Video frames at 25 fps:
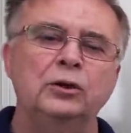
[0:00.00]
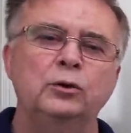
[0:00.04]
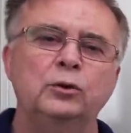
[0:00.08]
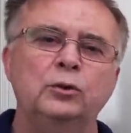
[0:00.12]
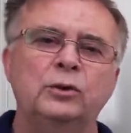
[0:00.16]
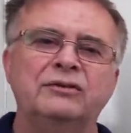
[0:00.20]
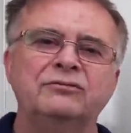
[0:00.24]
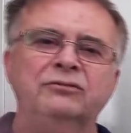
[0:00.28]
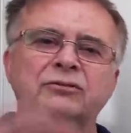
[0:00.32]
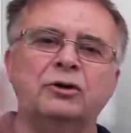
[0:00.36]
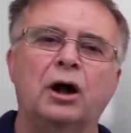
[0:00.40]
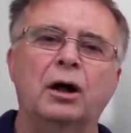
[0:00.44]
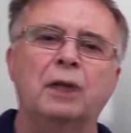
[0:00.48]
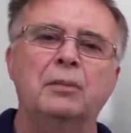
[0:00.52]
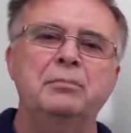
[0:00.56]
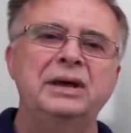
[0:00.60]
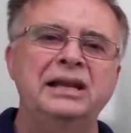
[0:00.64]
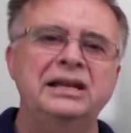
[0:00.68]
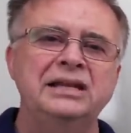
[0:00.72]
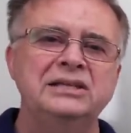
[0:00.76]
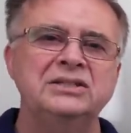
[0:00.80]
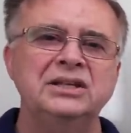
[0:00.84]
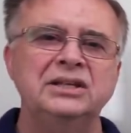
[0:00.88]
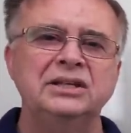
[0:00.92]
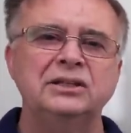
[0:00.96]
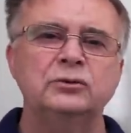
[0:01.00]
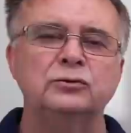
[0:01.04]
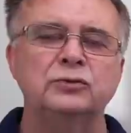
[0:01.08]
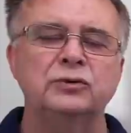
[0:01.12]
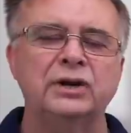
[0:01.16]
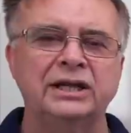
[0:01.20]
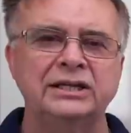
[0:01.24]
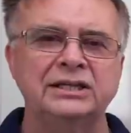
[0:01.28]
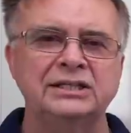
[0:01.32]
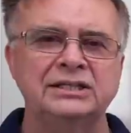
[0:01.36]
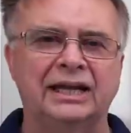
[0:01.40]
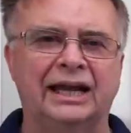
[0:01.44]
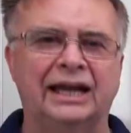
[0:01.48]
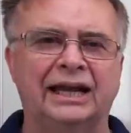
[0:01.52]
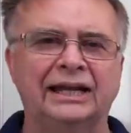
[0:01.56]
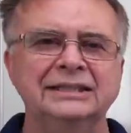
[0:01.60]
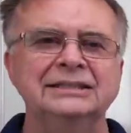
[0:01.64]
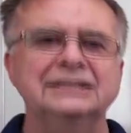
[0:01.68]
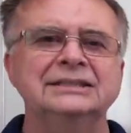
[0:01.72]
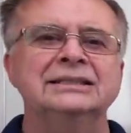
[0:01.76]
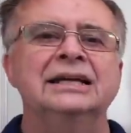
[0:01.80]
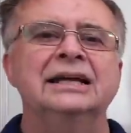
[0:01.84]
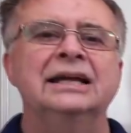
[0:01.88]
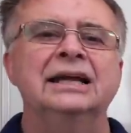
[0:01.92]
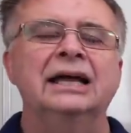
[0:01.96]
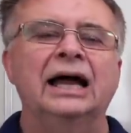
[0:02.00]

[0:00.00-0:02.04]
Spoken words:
oh, I've got a melody in the right hand,